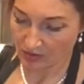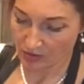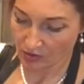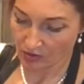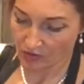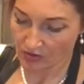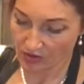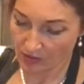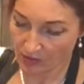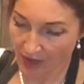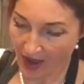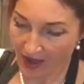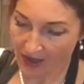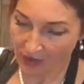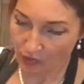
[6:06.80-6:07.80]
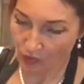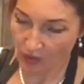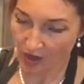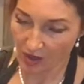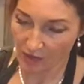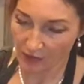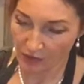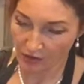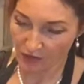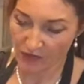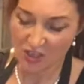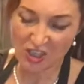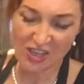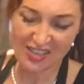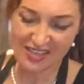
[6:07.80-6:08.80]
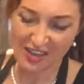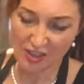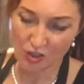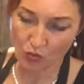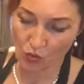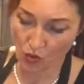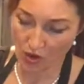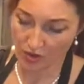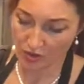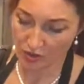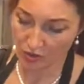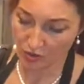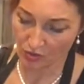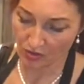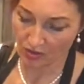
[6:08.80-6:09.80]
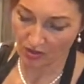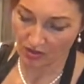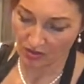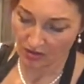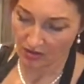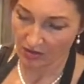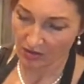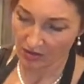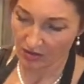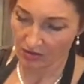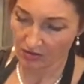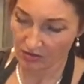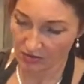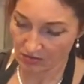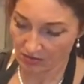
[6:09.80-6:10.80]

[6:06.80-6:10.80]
You can really pack it well because fish has lots of water, so you know.